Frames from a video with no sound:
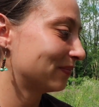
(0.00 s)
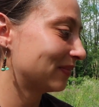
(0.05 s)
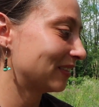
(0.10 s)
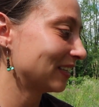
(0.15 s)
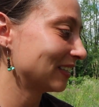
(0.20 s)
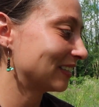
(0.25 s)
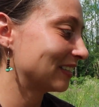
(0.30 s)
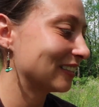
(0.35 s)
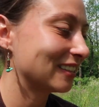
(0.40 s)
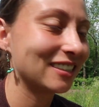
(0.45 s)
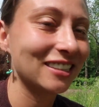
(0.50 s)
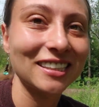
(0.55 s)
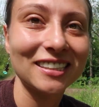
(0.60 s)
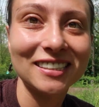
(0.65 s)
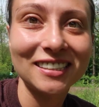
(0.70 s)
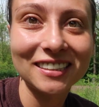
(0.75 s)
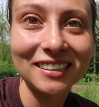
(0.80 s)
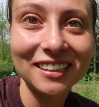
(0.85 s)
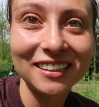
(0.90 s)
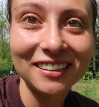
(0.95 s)
This is
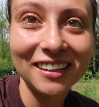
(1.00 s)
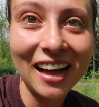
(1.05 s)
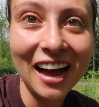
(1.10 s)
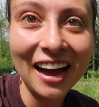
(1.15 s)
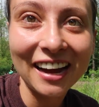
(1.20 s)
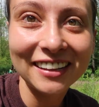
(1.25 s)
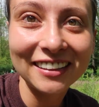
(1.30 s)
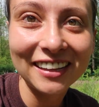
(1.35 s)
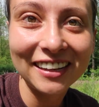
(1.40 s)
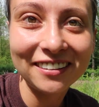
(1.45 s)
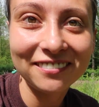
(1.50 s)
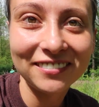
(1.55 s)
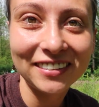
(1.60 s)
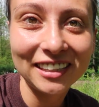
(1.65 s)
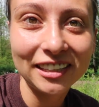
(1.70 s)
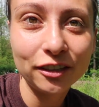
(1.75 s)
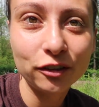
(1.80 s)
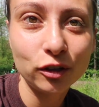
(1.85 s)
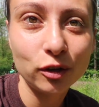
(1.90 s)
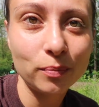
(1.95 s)
just a little highlight
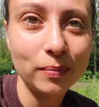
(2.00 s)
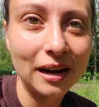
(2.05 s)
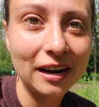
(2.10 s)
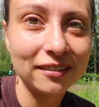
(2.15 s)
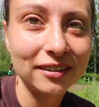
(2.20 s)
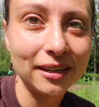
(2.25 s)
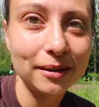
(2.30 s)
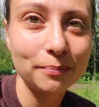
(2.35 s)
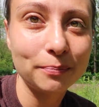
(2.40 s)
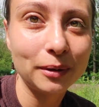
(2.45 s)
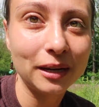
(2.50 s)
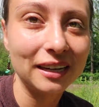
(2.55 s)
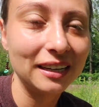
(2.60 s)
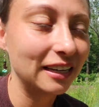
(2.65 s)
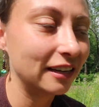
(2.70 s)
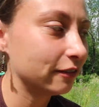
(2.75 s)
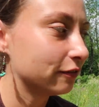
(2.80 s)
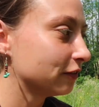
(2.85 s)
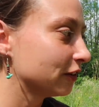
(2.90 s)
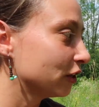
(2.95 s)
video about it, but
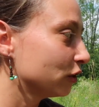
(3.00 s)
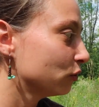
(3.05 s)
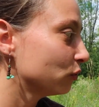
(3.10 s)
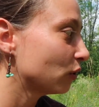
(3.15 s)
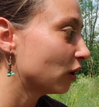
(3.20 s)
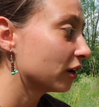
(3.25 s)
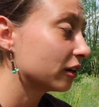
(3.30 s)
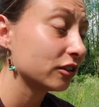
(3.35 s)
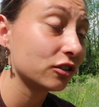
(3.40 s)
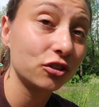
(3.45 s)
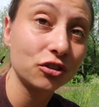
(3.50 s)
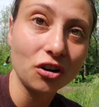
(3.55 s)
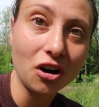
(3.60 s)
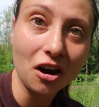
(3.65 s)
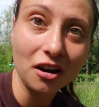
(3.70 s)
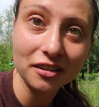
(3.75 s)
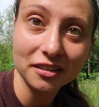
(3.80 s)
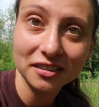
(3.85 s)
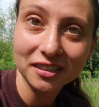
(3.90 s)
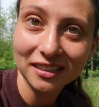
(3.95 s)
if you are
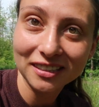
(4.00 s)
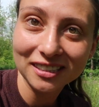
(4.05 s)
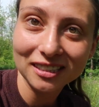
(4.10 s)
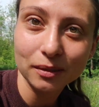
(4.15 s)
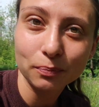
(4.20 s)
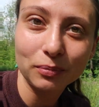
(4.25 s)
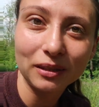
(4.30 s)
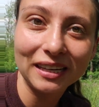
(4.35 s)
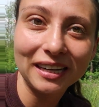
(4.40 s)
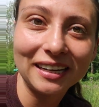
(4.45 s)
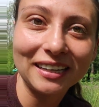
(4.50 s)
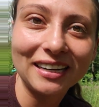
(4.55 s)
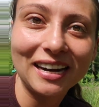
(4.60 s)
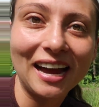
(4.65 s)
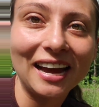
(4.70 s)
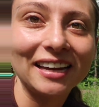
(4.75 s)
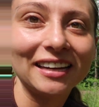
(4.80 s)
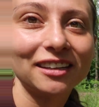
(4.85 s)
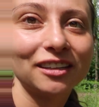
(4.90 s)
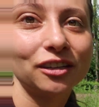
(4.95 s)
drawn to this plant,
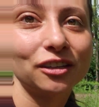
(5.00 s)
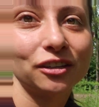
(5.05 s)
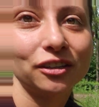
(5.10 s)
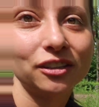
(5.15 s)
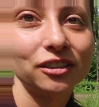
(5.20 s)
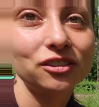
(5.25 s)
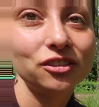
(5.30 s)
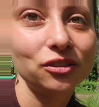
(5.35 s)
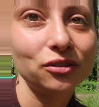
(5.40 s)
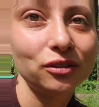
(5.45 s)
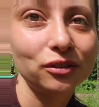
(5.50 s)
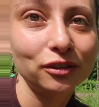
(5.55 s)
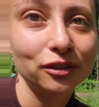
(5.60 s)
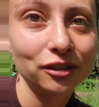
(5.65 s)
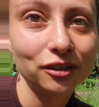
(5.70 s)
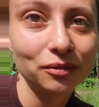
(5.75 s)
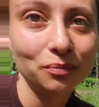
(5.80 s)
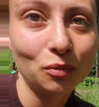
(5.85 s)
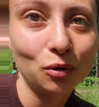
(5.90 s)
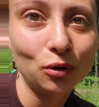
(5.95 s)
I encourage you to
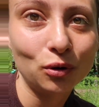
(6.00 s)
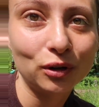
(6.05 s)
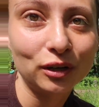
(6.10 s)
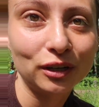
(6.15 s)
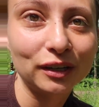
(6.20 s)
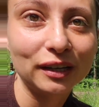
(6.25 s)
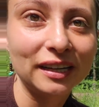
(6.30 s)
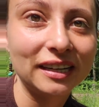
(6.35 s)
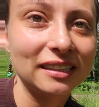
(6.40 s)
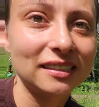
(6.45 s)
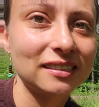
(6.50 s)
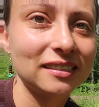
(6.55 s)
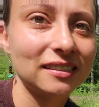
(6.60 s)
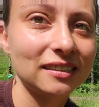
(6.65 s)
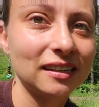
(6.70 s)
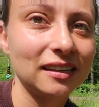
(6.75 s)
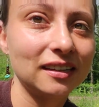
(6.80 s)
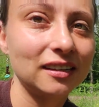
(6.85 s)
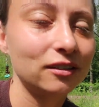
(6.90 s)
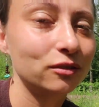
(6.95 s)
learn more. It's
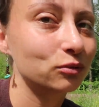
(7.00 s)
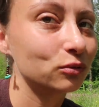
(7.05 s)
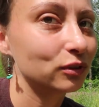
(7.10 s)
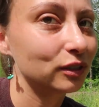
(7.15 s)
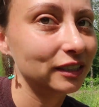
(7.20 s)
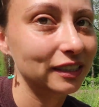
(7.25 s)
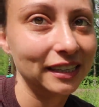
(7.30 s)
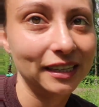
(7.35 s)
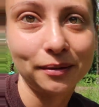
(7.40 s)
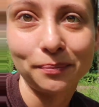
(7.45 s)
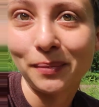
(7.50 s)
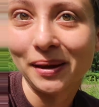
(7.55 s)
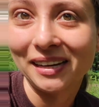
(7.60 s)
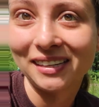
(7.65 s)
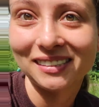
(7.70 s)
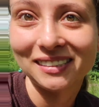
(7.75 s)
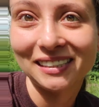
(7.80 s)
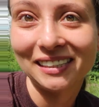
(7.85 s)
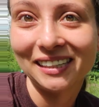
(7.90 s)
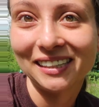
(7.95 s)
a really
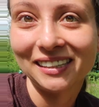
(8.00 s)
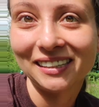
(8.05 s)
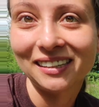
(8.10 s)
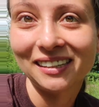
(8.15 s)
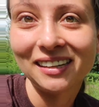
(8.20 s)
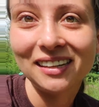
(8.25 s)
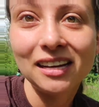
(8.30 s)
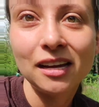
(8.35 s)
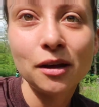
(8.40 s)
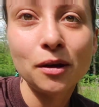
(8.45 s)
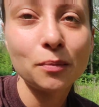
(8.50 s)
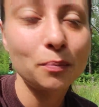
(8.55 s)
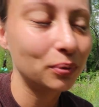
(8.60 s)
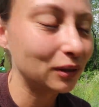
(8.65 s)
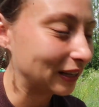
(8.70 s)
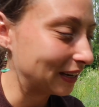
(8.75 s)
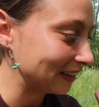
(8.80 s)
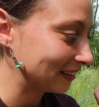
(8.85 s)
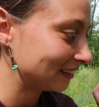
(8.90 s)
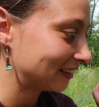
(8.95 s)
amazing
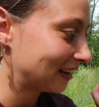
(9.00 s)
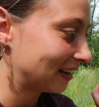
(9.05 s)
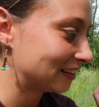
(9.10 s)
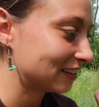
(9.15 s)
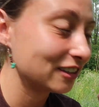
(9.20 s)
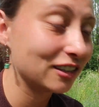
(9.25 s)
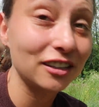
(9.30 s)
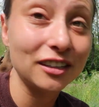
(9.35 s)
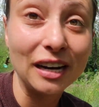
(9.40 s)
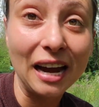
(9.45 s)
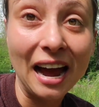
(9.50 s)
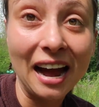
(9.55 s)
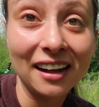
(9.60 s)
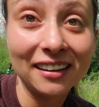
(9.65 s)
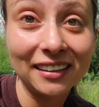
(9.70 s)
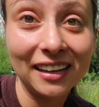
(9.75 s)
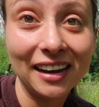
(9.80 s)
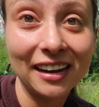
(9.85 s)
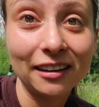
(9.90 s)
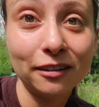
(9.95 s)
plant and a good
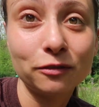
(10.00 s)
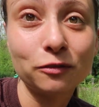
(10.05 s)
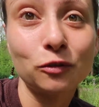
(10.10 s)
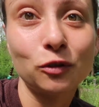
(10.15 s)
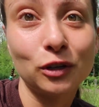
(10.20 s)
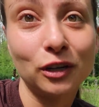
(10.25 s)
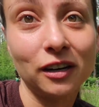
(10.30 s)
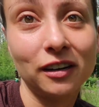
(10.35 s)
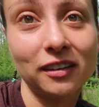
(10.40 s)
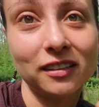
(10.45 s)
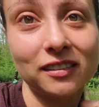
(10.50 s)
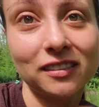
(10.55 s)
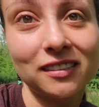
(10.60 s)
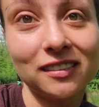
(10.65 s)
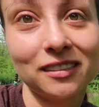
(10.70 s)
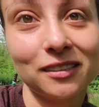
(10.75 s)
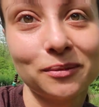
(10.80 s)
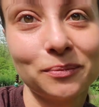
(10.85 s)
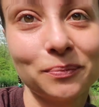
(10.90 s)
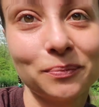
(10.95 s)
ally for us.